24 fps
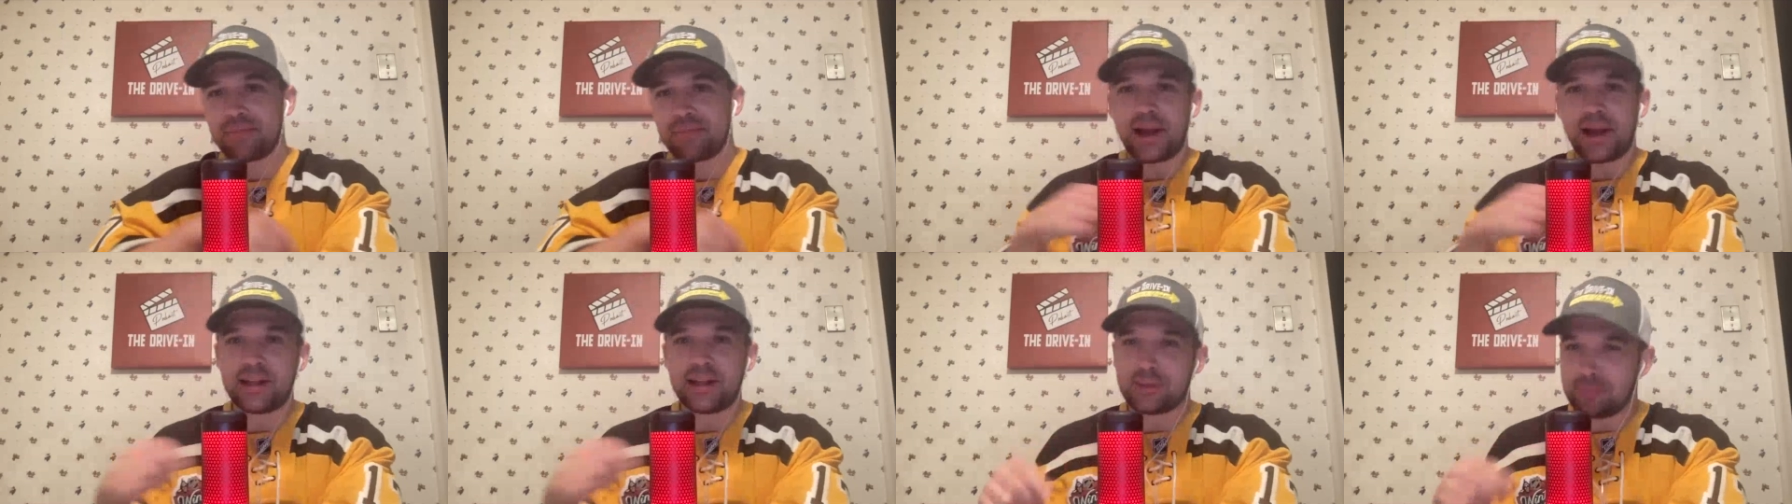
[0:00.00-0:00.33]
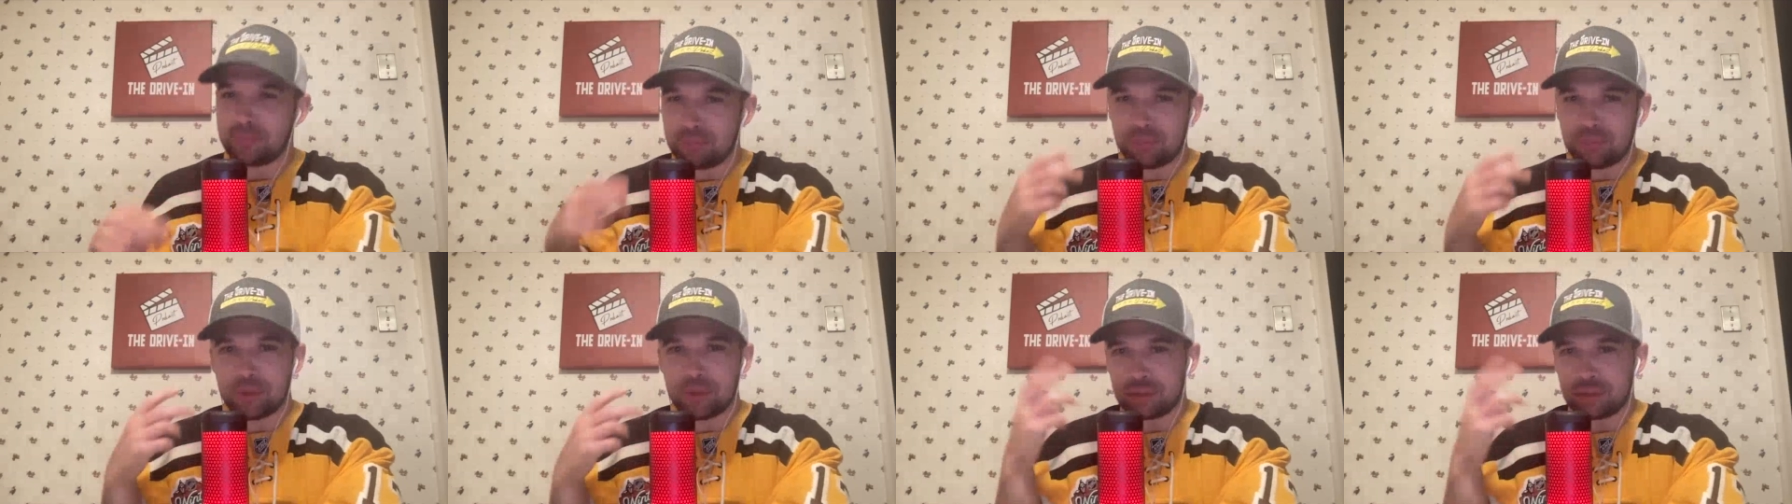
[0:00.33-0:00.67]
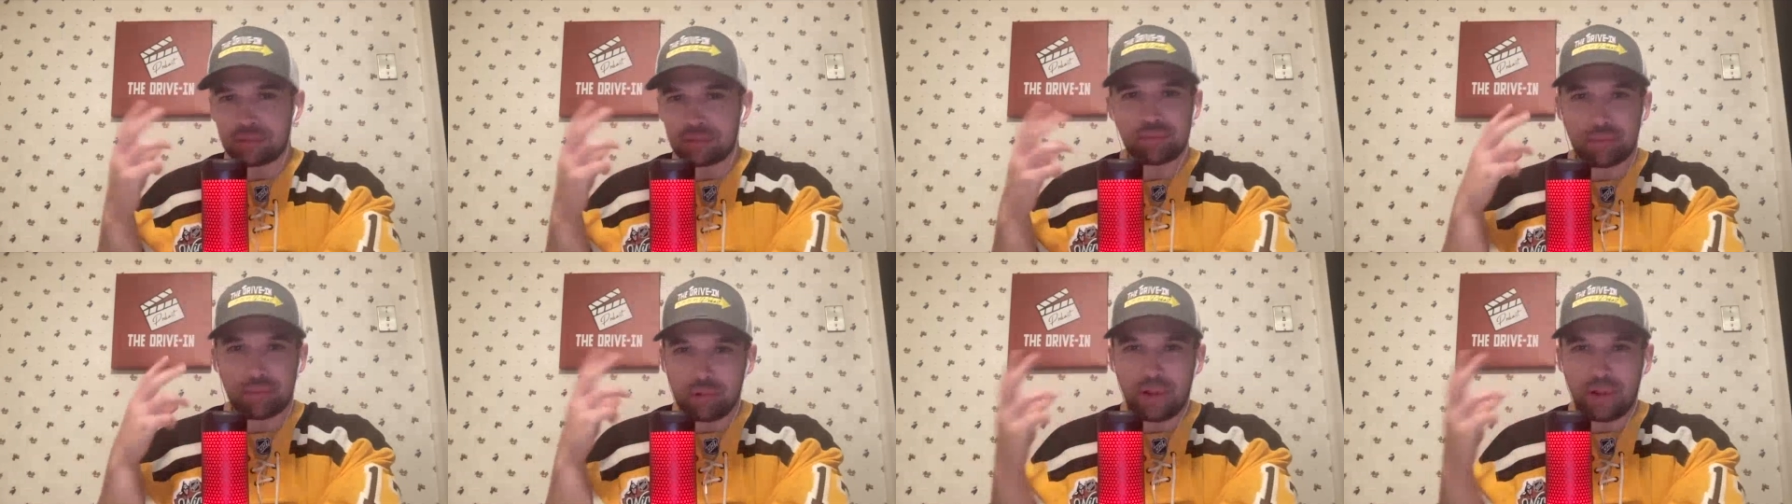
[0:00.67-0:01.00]
I just
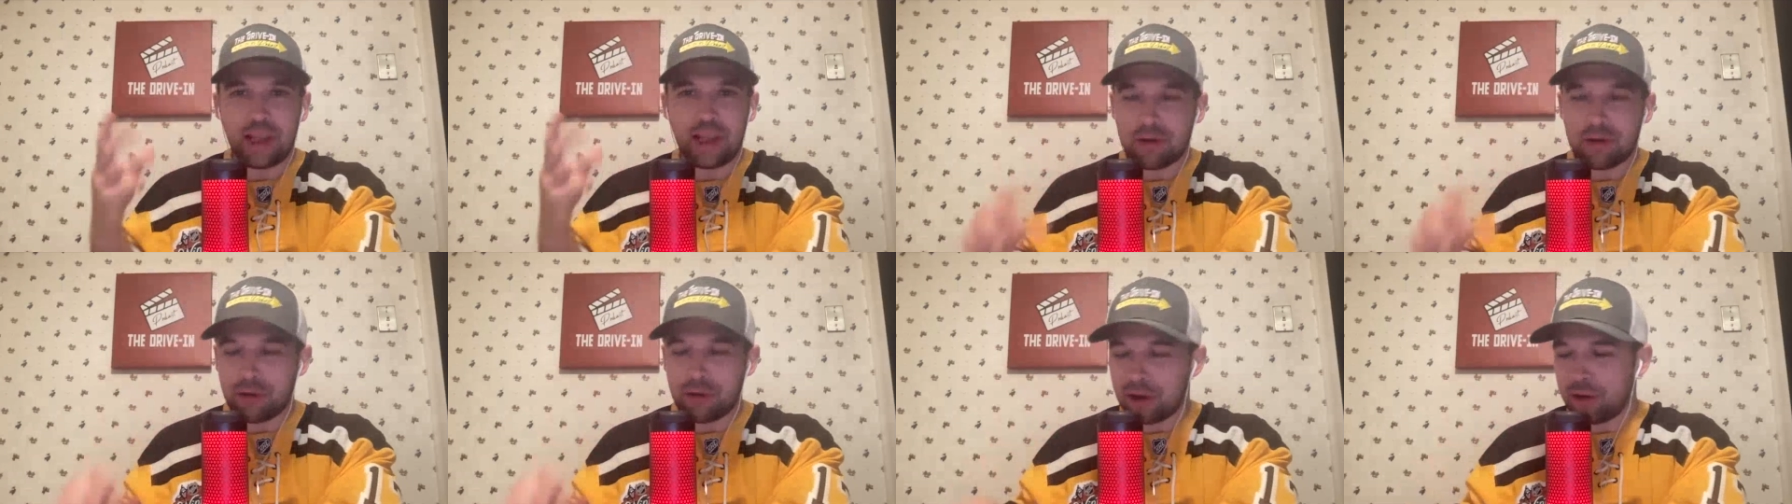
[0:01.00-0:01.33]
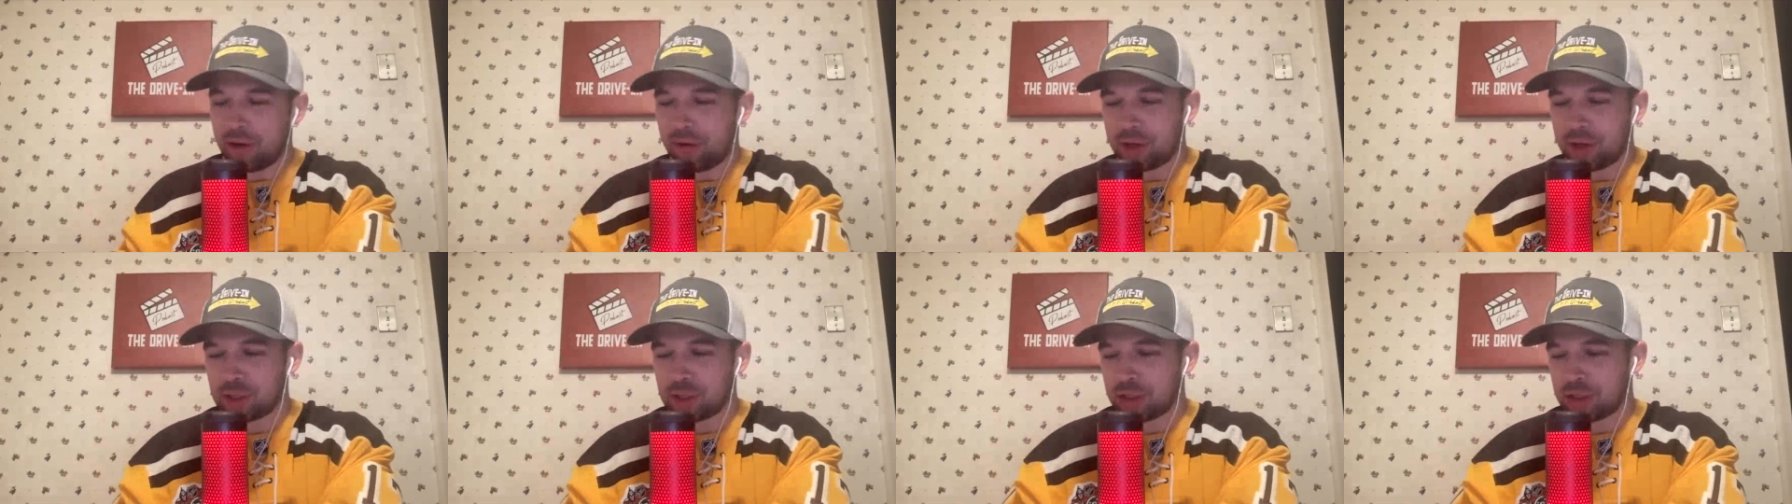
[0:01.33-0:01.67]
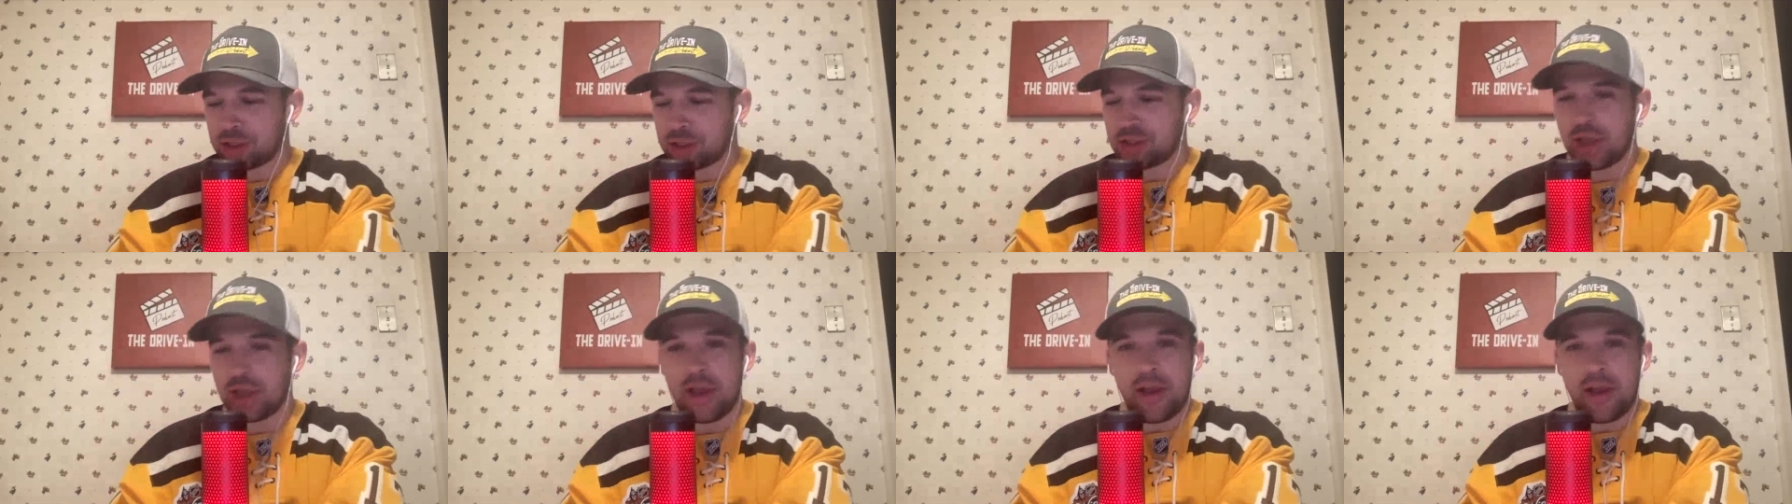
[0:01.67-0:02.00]
lingering
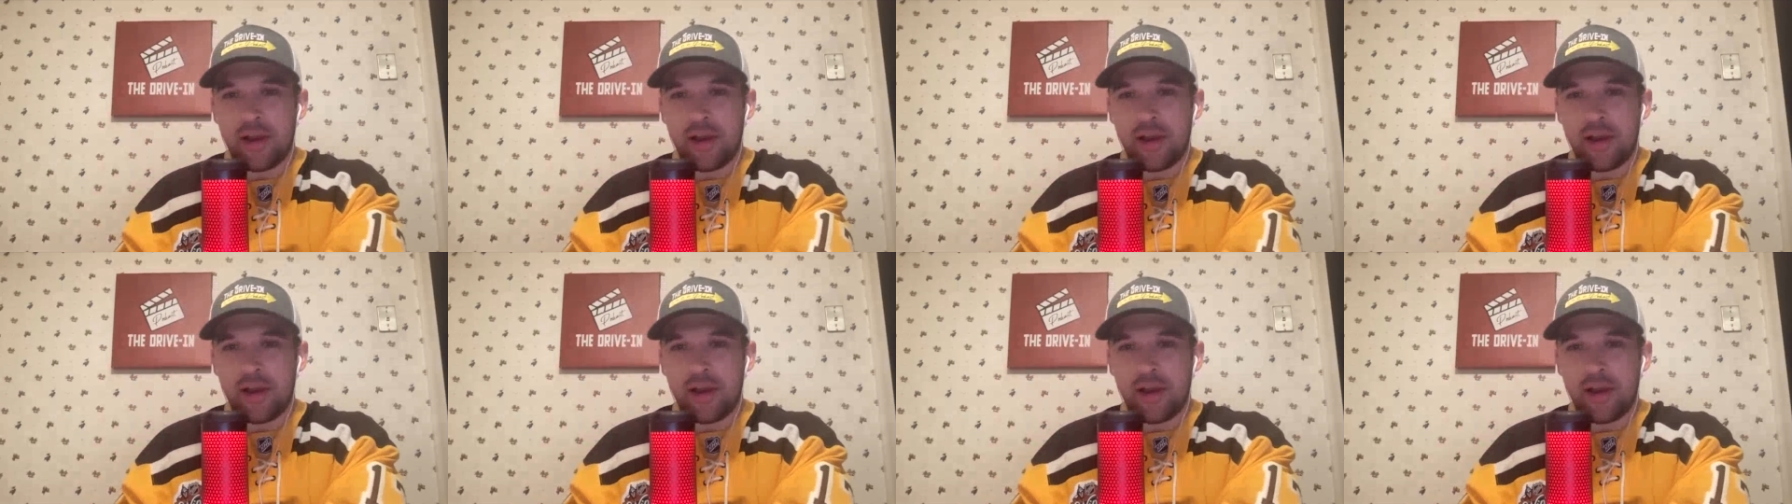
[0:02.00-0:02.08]
questions.